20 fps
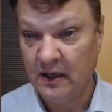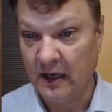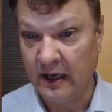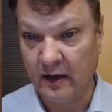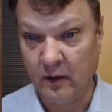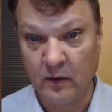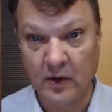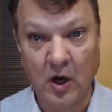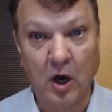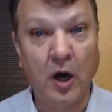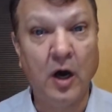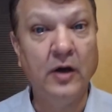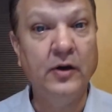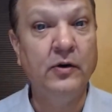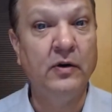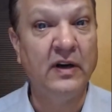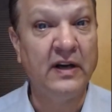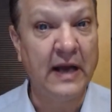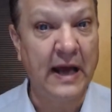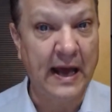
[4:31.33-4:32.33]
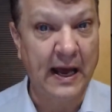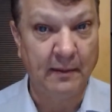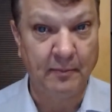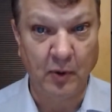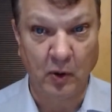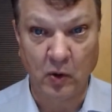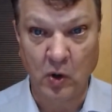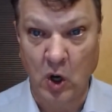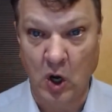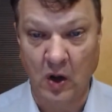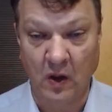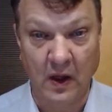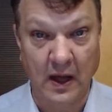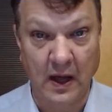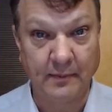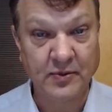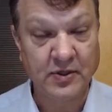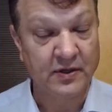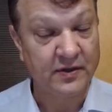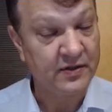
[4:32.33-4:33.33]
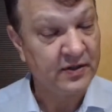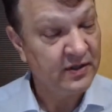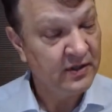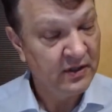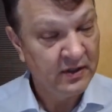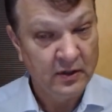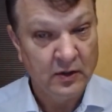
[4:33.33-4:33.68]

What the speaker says: I own 100 Apple call options.